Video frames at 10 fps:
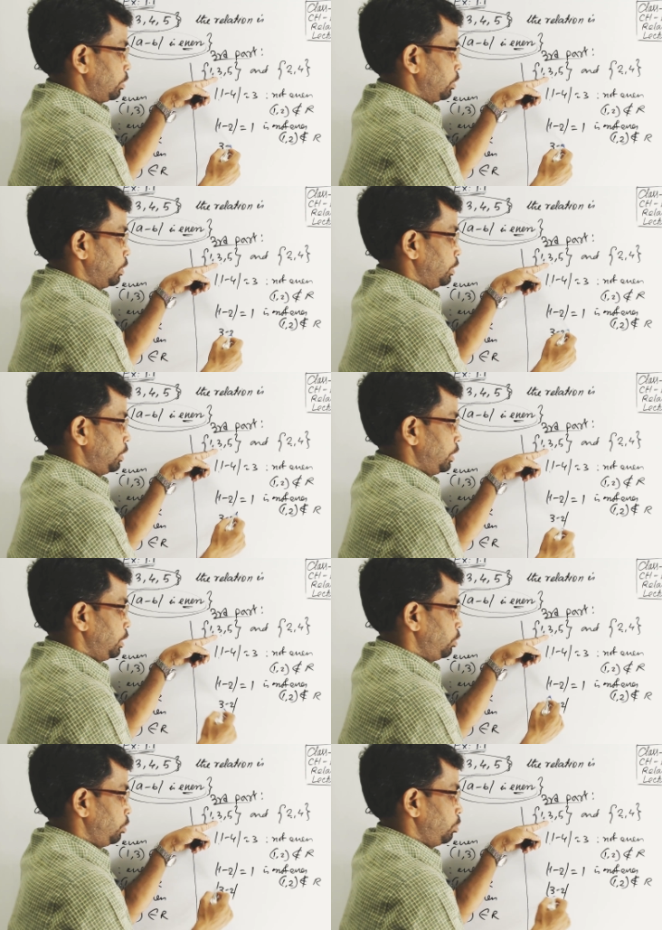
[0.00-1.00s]
3, 2
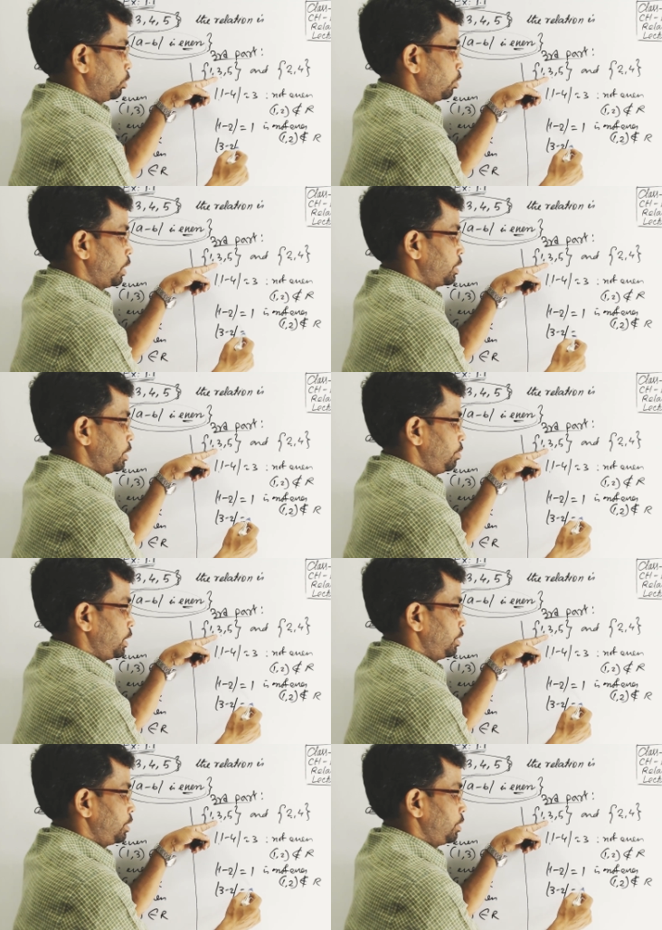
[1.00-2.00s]
modulus difference
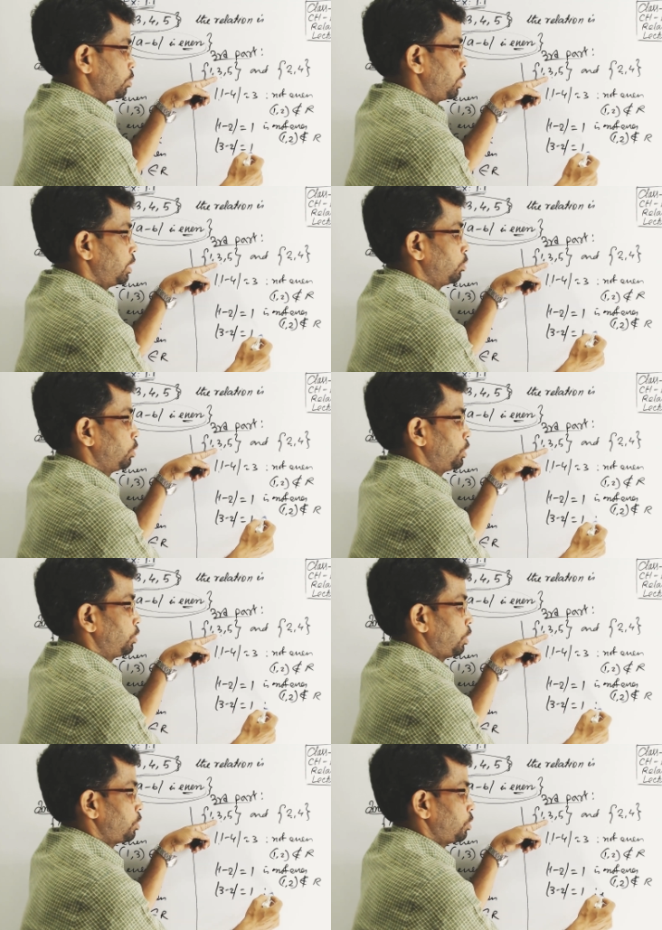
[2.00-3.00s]
is 1, which is
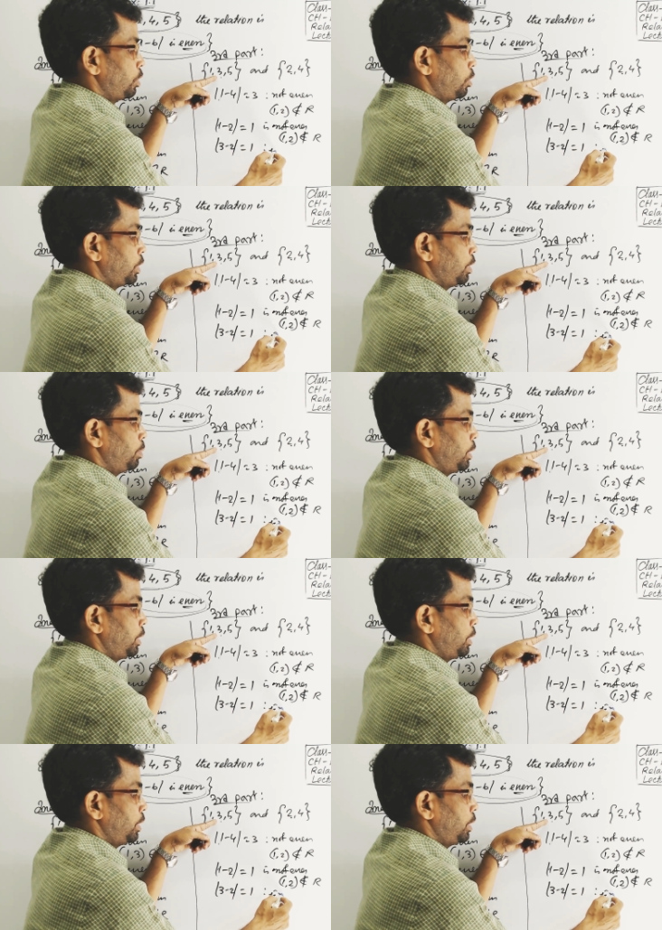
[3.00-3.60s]
also not even.